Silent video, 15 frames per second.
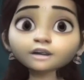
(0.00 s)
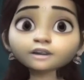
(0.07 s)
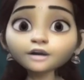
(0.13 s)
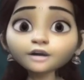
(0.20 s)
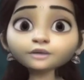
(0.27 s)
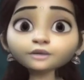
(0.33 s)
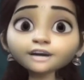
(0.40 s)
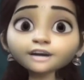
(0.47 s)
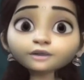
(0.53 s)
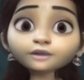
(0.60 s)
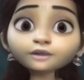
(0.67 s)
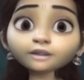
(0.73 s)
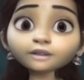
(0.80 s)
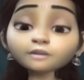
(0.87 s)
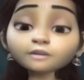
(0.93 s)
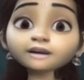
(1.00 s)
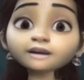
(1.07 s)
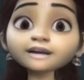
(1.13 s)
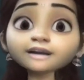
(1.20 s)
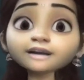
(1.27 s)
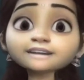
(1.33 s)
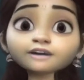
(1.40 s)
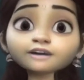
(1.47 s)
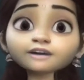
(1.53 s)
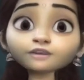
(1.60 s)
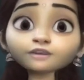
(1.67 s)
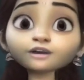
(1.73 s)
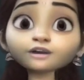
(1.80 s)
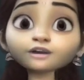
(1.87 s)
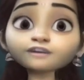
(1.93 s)
you need to remember extra 4
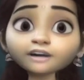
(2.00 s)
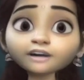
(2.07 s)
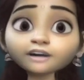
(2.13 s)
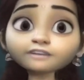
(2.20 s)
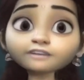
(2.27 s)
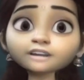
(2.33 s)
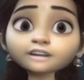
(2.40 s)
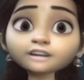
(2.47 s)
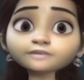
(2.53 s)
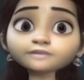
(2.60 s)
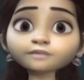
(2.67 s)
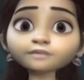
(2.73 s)
to 5 words.